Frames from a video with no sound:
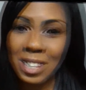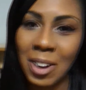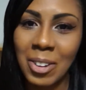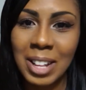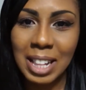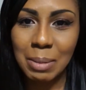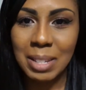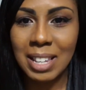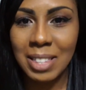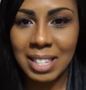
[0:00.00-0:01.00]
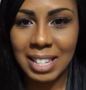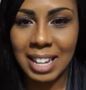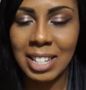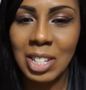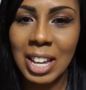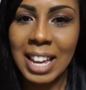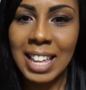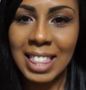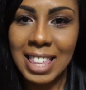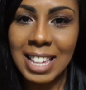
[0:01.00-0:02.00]
So let me set the stage.
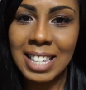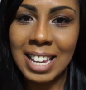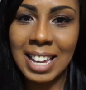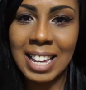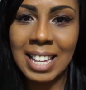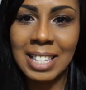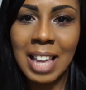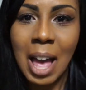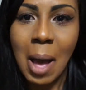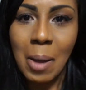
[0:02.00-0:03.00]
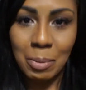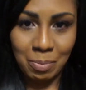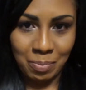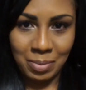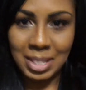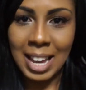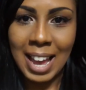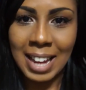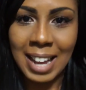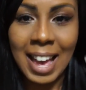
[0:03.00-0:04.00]
This is
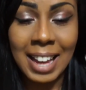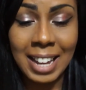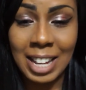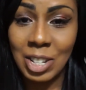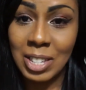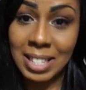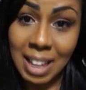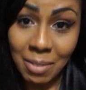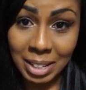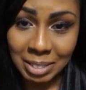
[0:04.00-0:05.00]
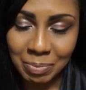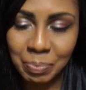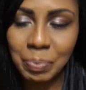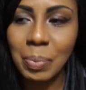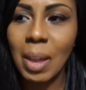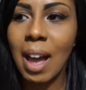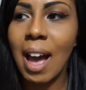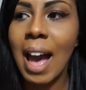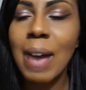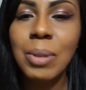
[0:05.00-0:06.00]
Diana at age 7.
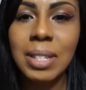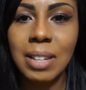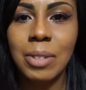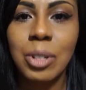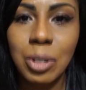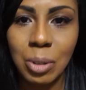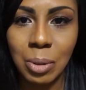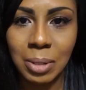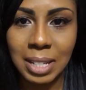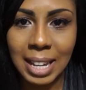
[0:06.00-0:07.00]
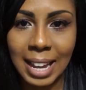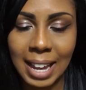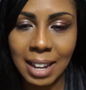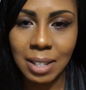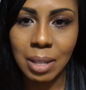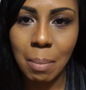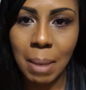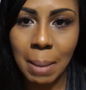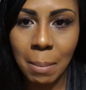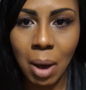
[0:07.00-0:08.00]
I was 7 years old and
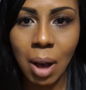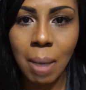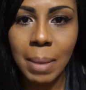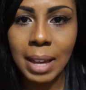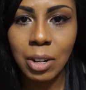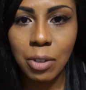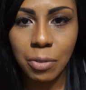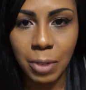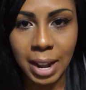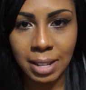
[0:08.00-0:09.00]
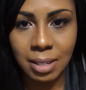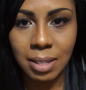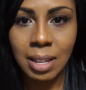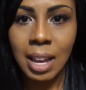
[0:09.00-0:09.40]
my mom and her friends